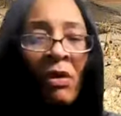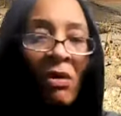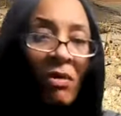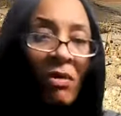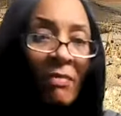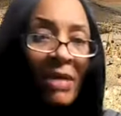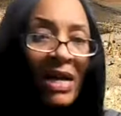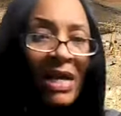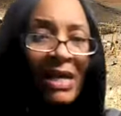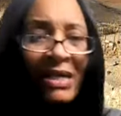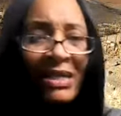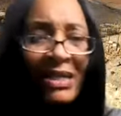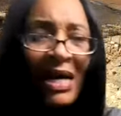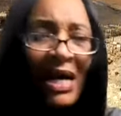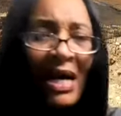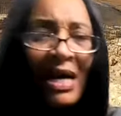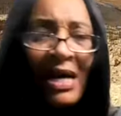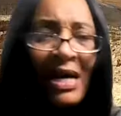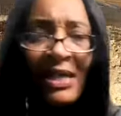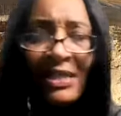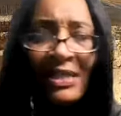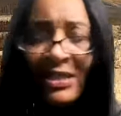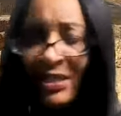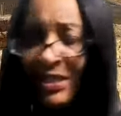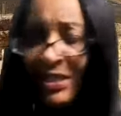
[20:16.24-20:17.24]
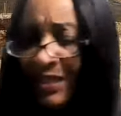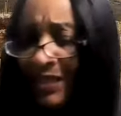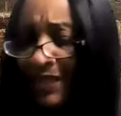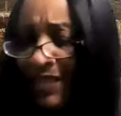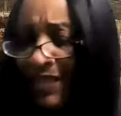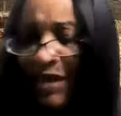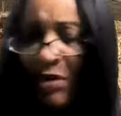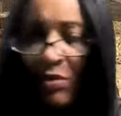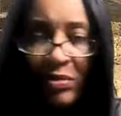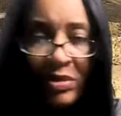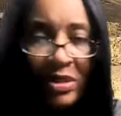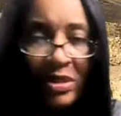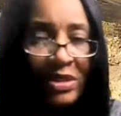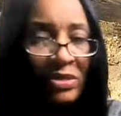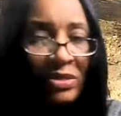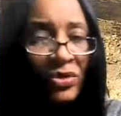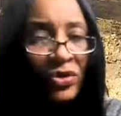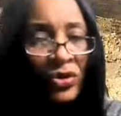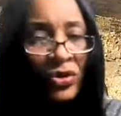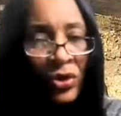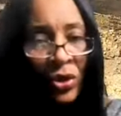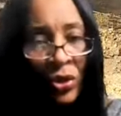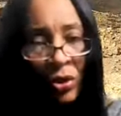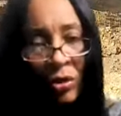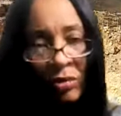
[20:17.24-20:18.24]
Oh my gosh, and that was
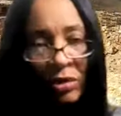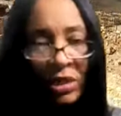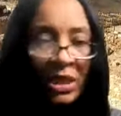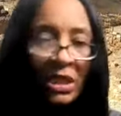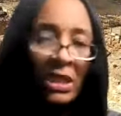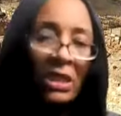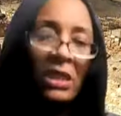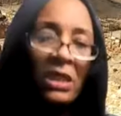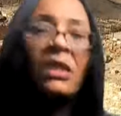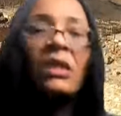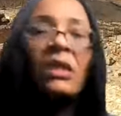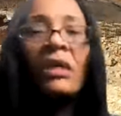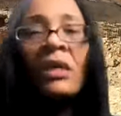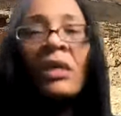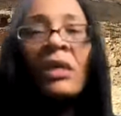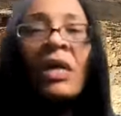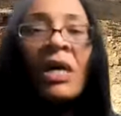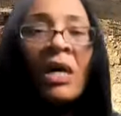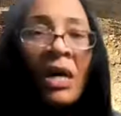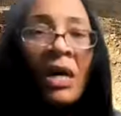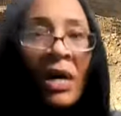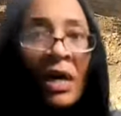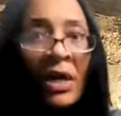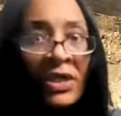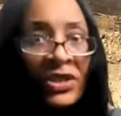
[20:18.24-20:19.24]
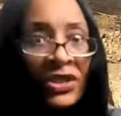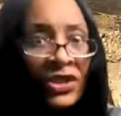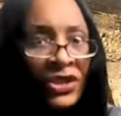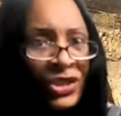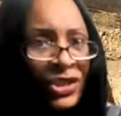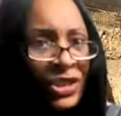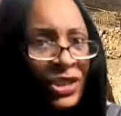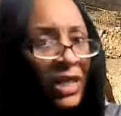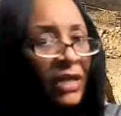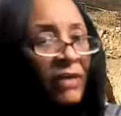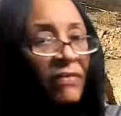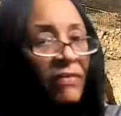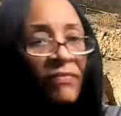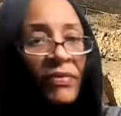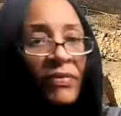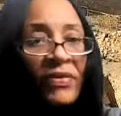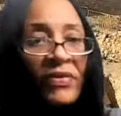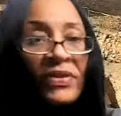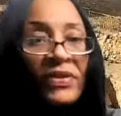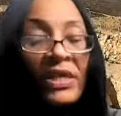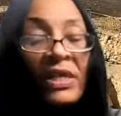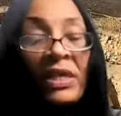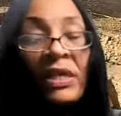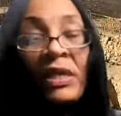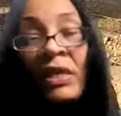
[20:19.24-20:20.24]
truly a shameful
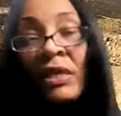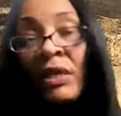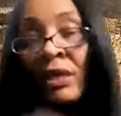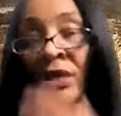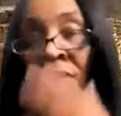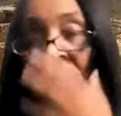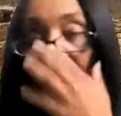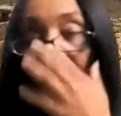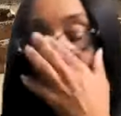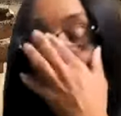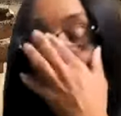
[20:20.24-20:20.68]
thing.